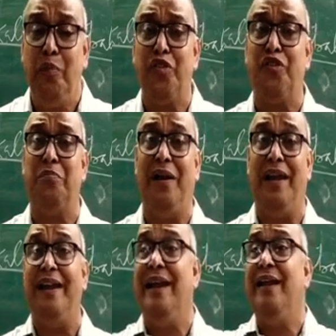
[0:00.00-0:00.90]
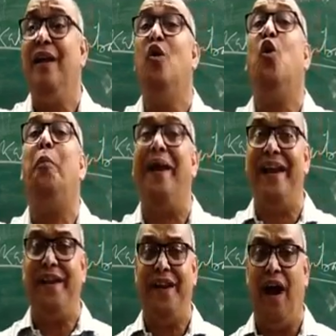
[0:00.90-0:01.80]
possible in an open
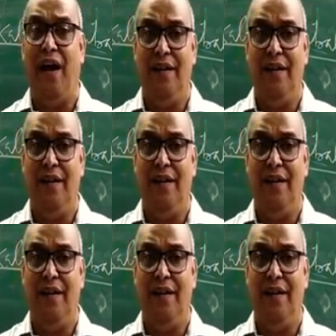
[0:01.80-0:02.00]
area.